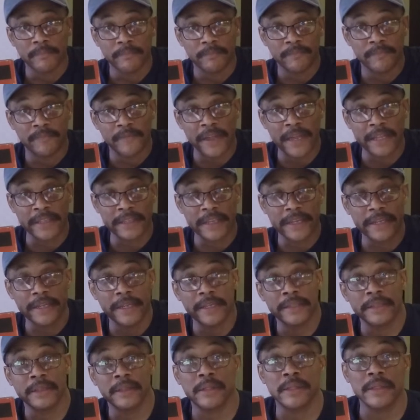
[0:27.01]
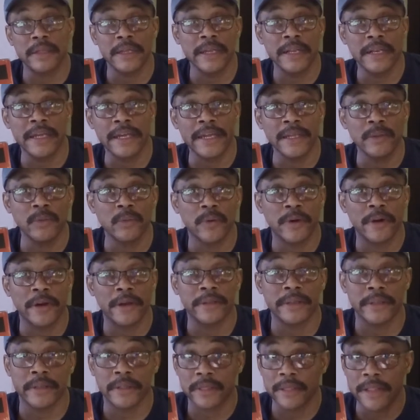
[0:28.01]
vent in the ceiling where
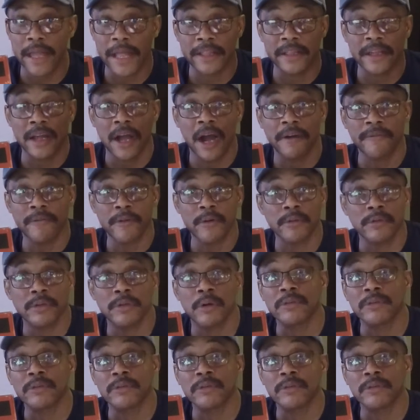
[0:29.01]
it's not covered.